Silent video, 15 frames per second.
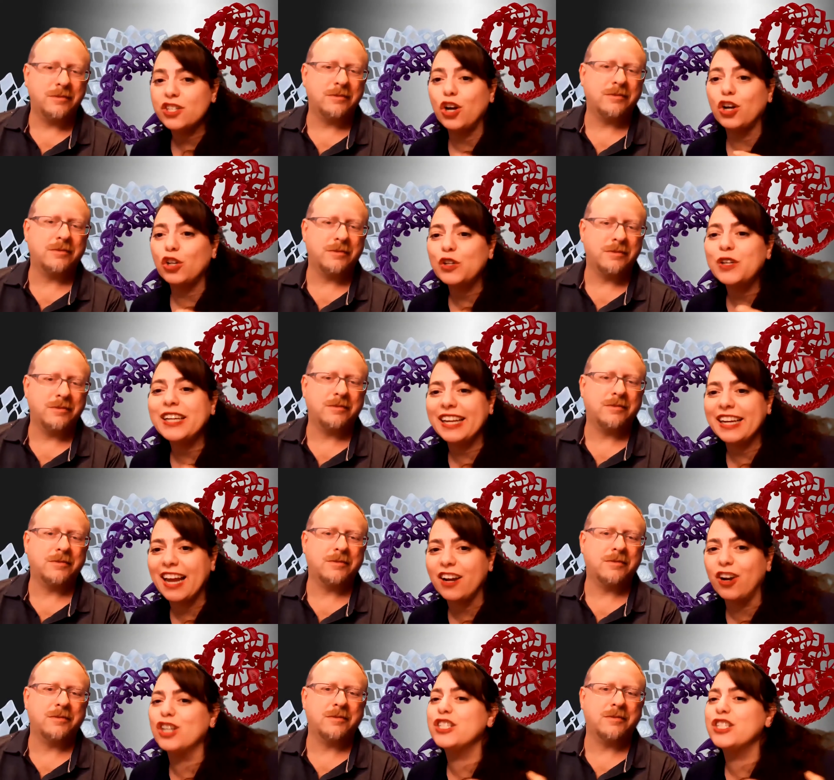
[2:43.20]
Speaker 1: to start looking
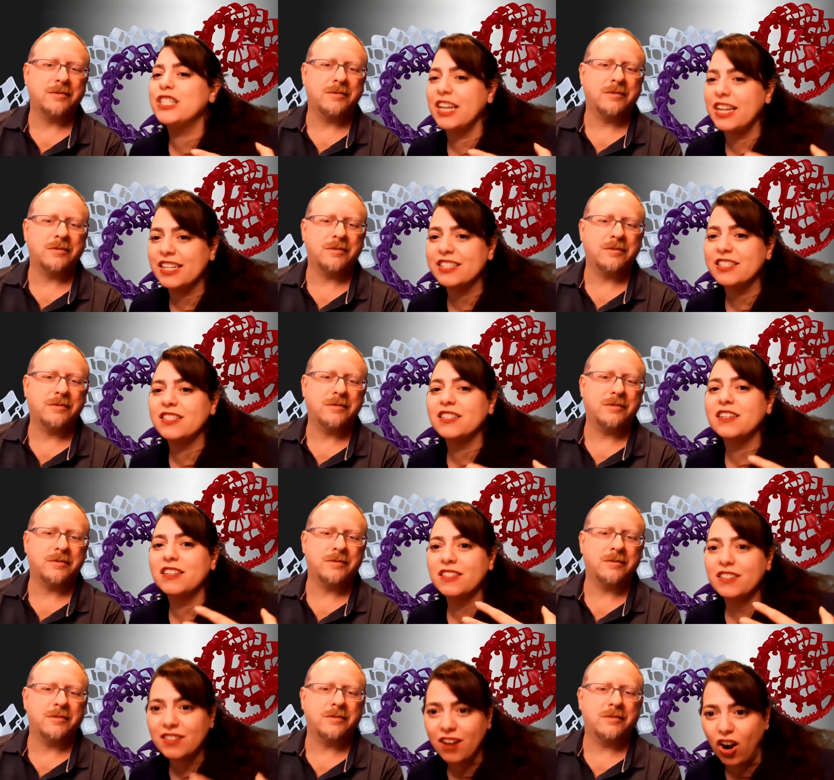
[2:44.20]
at our science
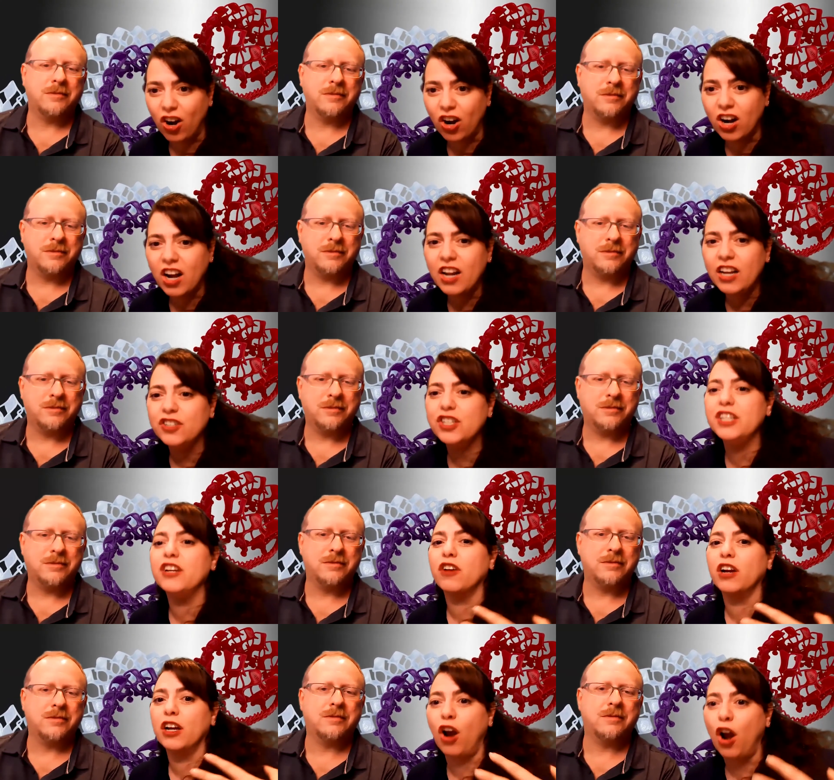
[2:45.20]
our
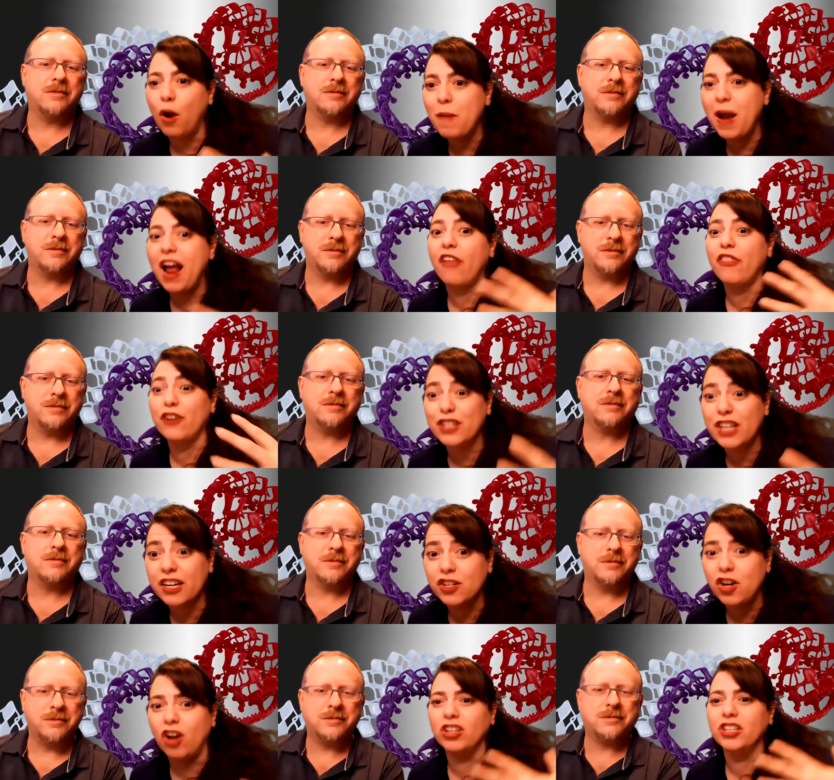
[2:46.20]
engineering, our math, our
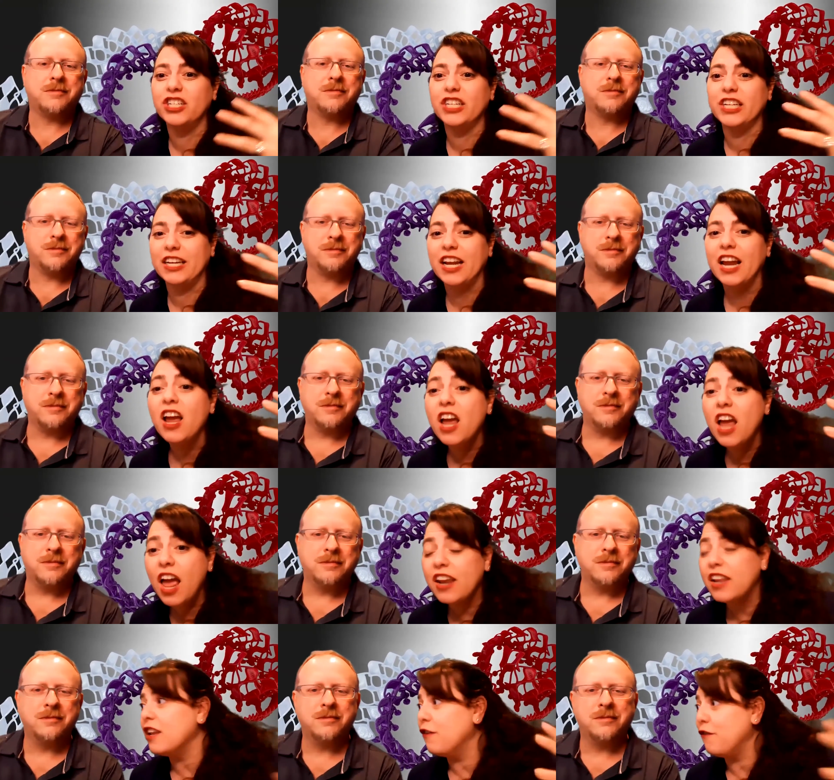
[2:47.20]
technology,
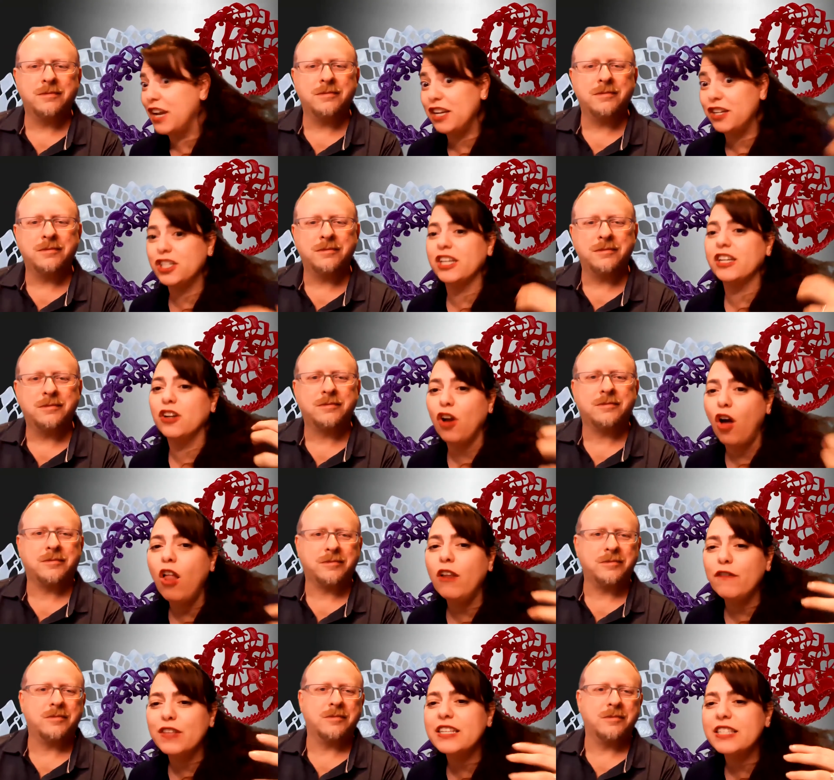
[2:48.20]
and innovation, and
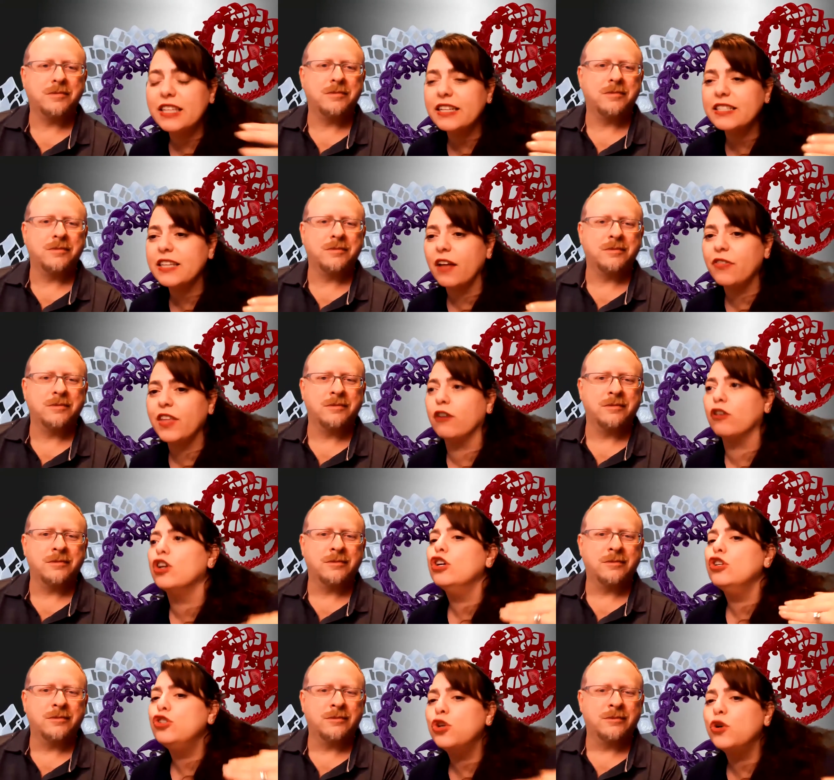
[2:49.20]
all of these things out there
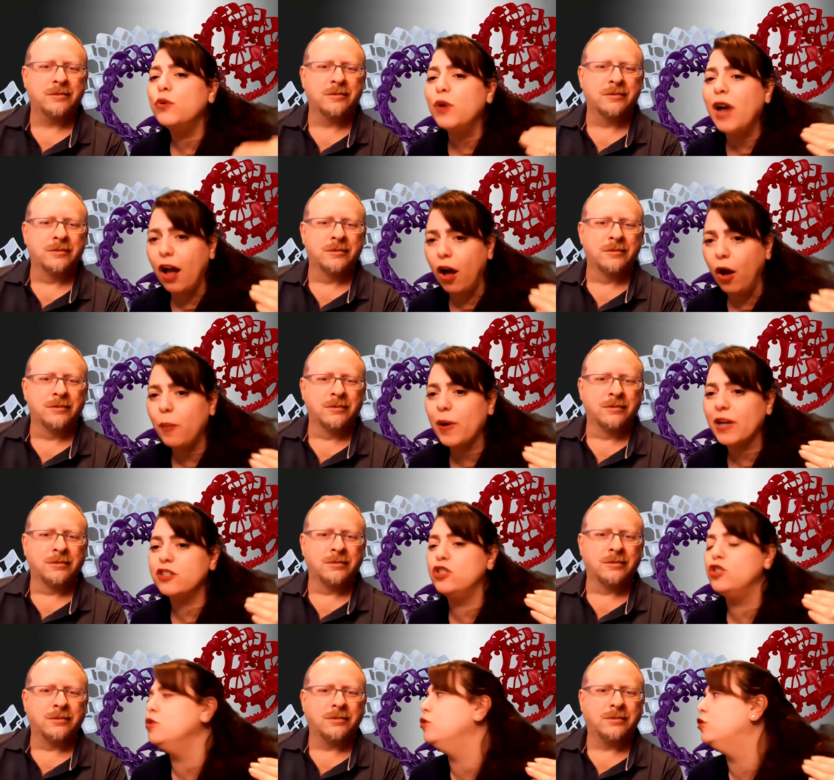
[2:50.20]
to help
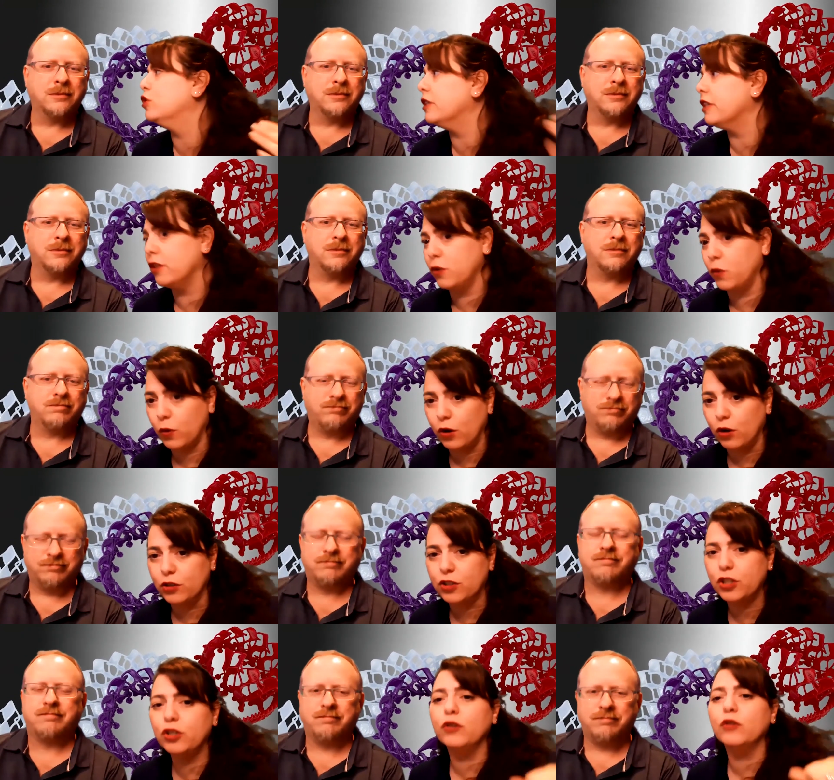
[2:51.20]
us do good in the world,
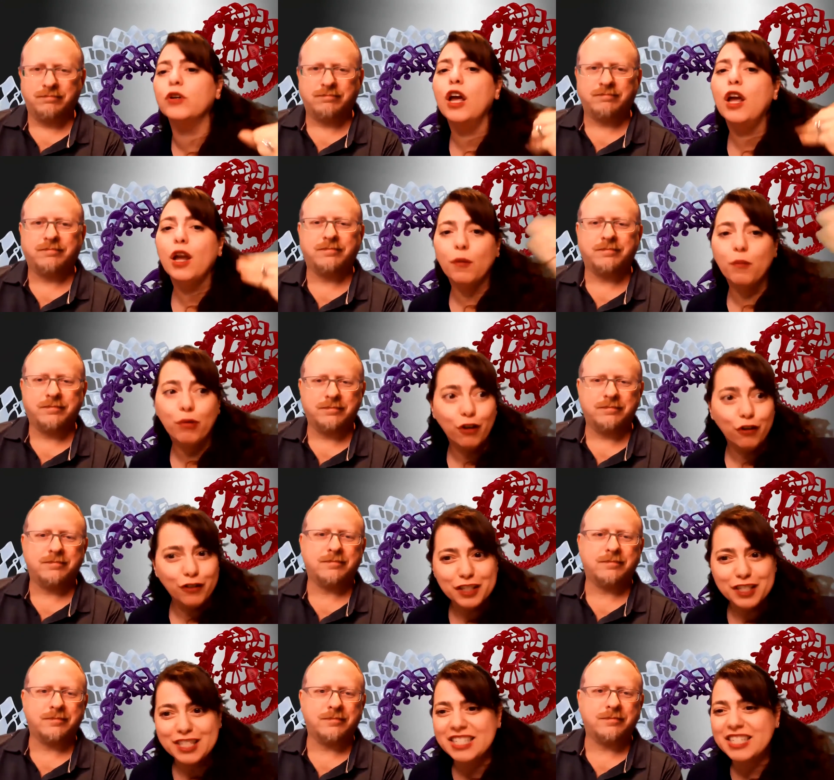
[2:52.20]
to improve
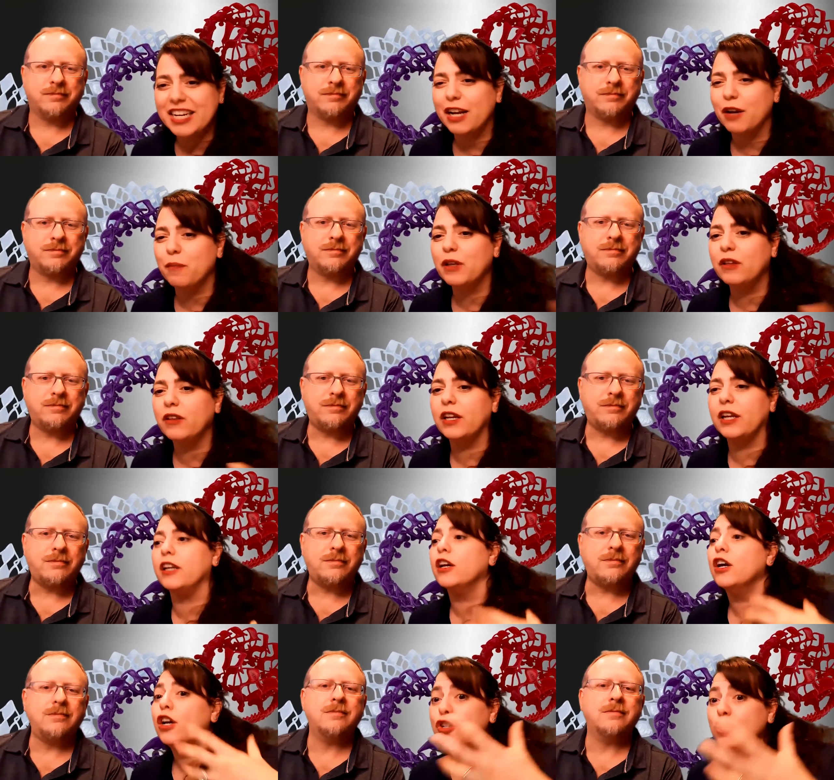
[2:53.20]
the sustainability,
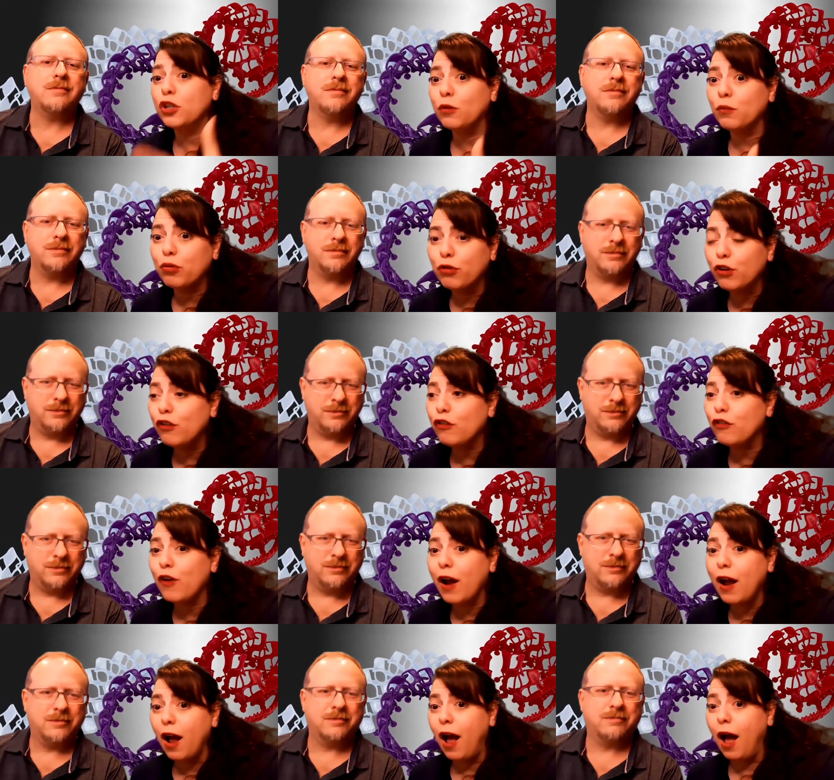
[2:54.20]
to improve
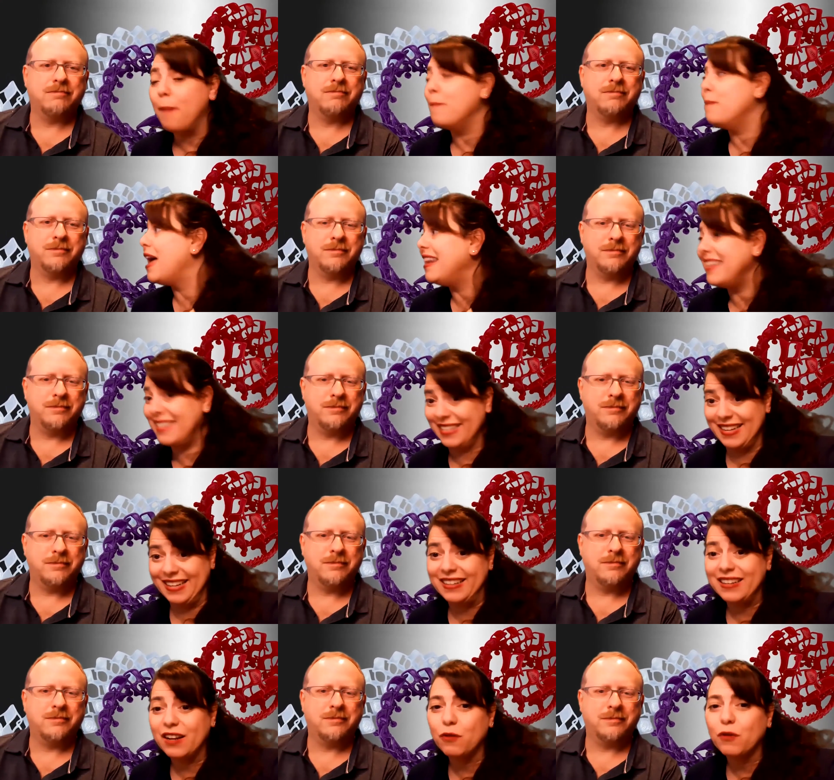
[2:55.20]
a um,
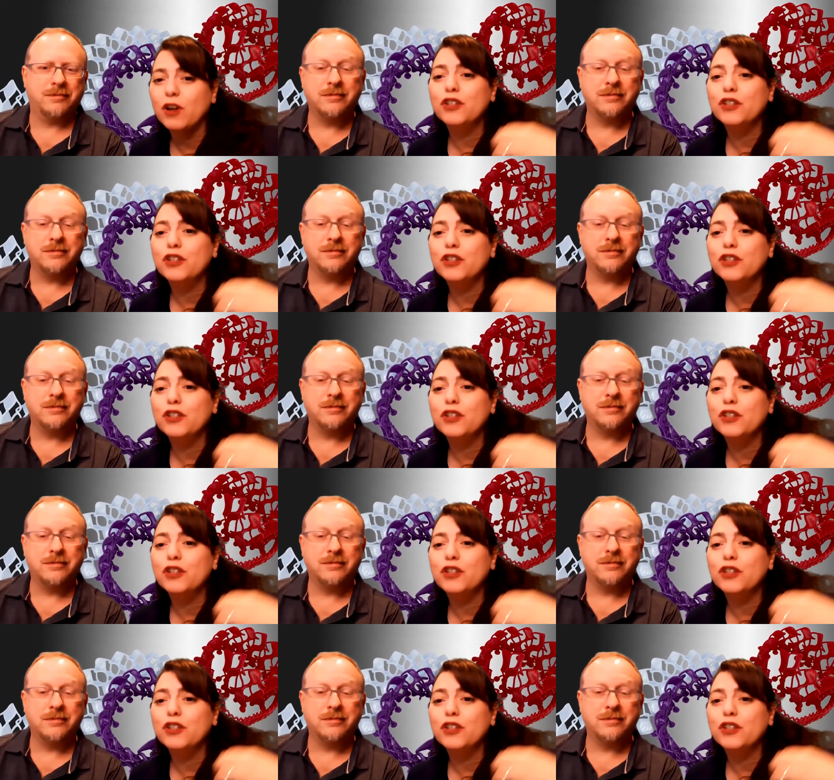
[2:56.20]
medicine,